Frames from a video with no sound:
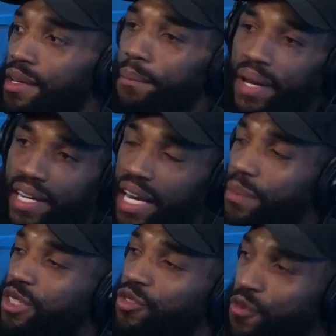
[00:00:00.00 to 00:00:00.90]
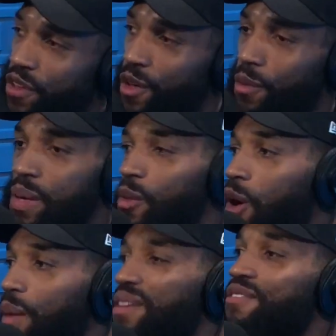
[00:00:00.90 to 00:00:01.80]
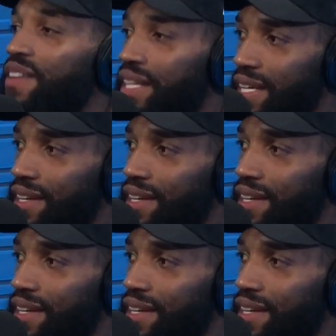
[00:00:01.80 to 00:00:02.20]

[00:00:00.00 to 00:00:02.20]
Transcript: My nickname is Phill. People call me Philly.